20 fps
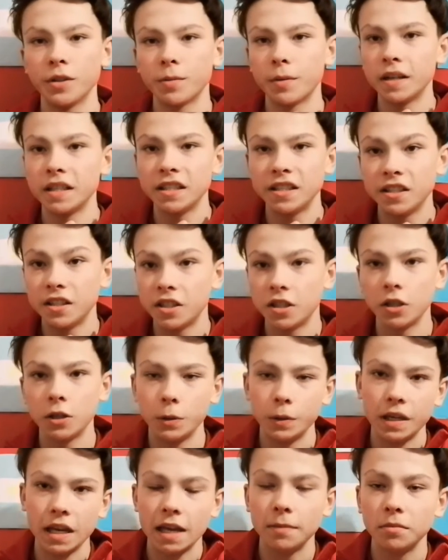
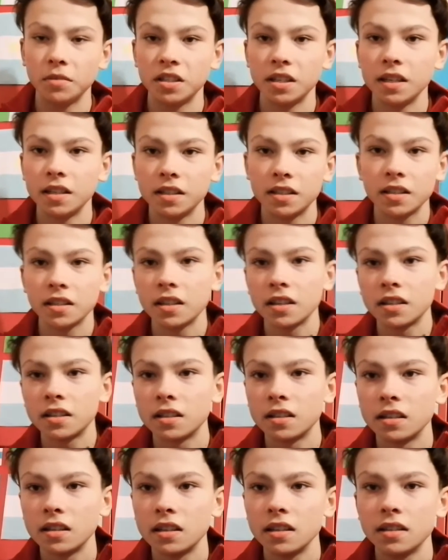22 games into this
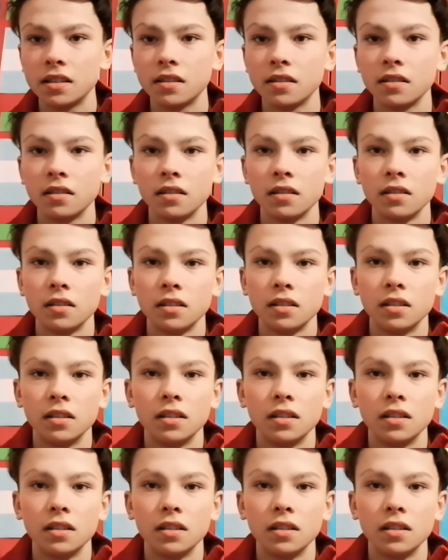season.